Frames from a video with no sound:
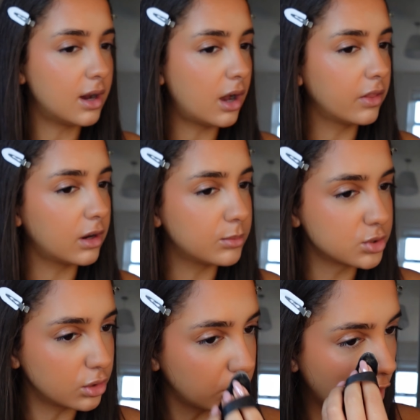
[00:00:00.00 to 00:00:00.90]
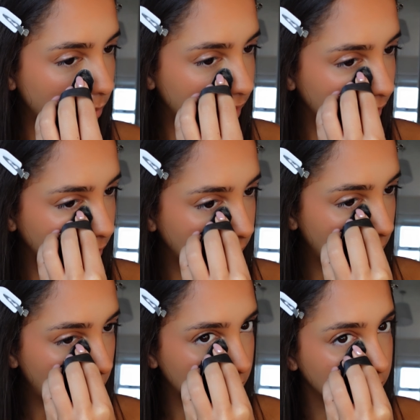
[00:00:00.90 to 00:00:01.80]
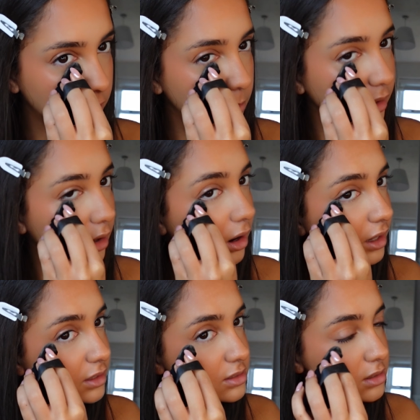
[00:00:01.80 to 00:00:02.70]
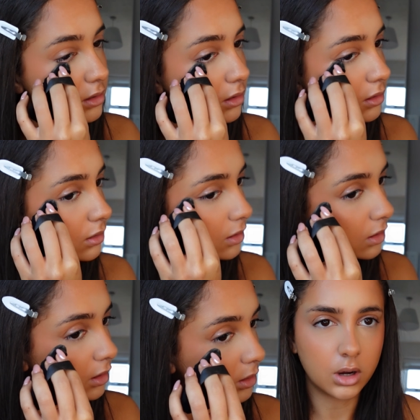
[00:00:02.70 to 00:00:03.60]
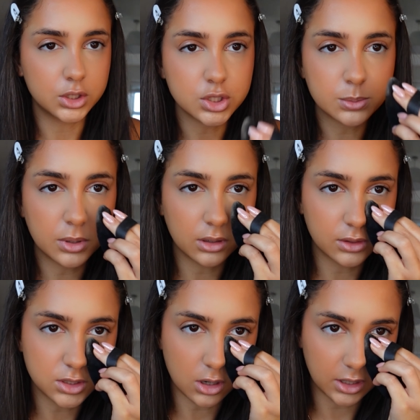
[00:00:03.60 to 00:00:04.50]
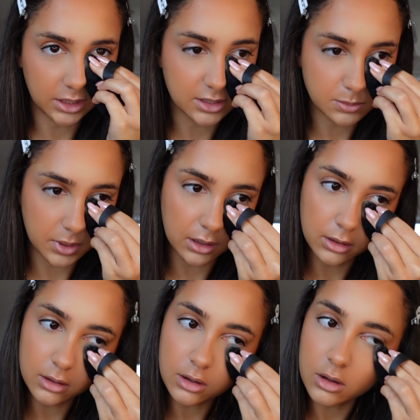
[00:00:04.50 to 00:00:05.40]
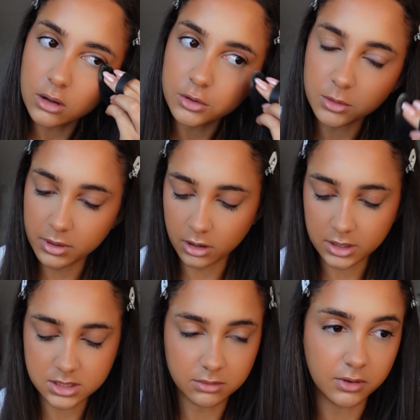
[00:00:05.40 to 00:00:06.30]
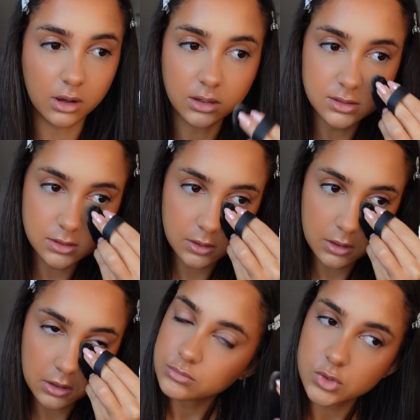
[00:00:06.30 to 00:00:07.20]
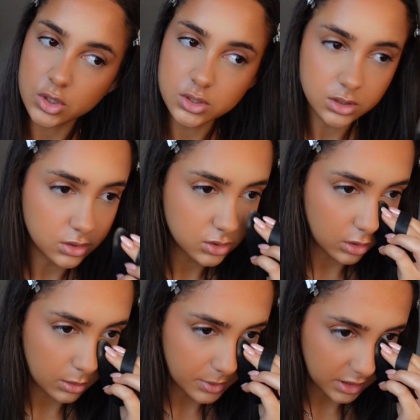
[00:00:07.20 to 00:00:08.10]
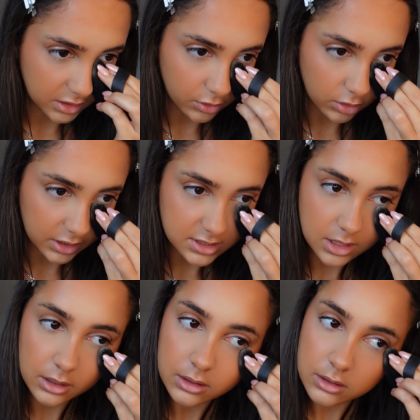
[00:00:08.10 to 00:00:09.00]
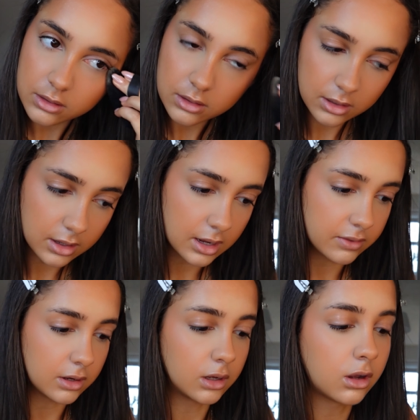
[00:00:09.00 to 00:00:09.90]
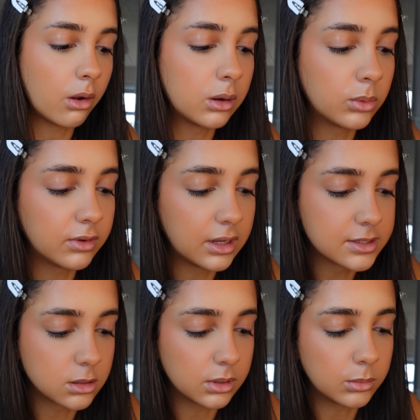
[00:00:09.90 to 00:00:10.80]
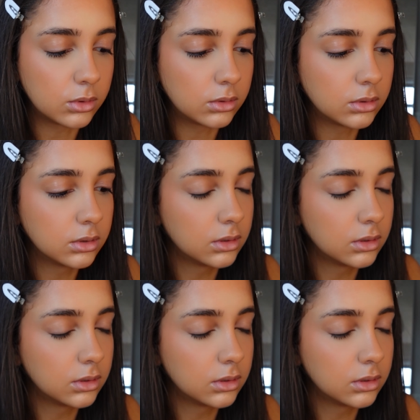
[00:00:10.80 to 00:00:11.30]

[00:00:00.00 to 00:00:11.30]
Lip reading: And then I'm just going to go in under my eyes. I just put the tiniest bit under my eyes at first, just to stop any creasing. And then I go in with a little bit more.